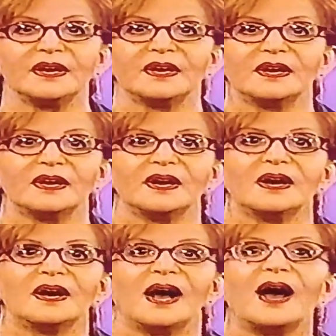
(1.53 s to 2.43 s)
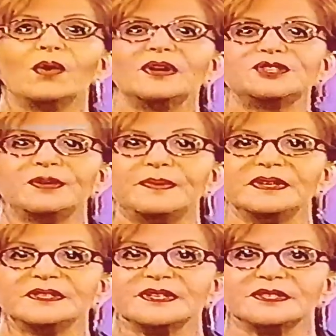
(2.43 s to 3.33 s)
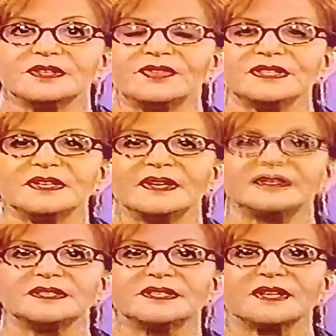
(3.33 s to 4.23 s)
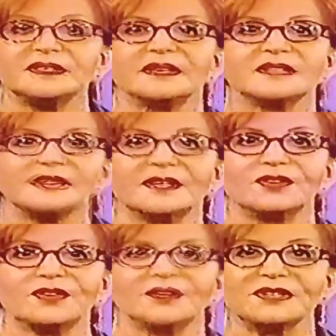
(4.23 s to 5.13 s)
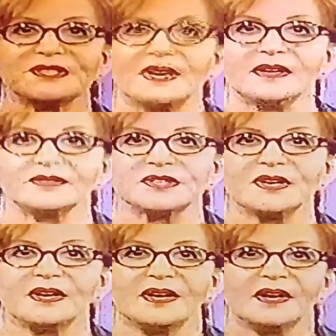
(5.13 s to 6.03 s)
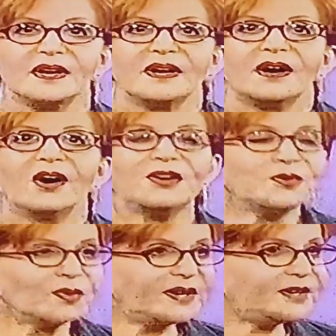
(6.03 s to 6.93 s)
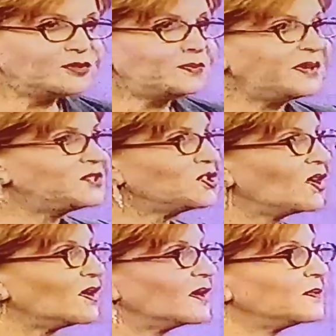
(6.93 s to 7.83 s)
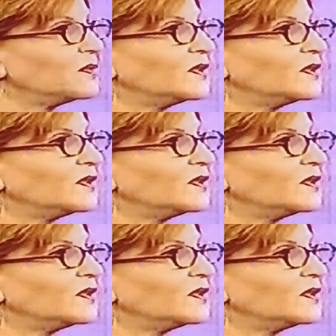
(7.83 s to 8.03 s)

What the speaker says: How has she been since the visit? Let's take a look for ourselves. Are you ready to be charmed?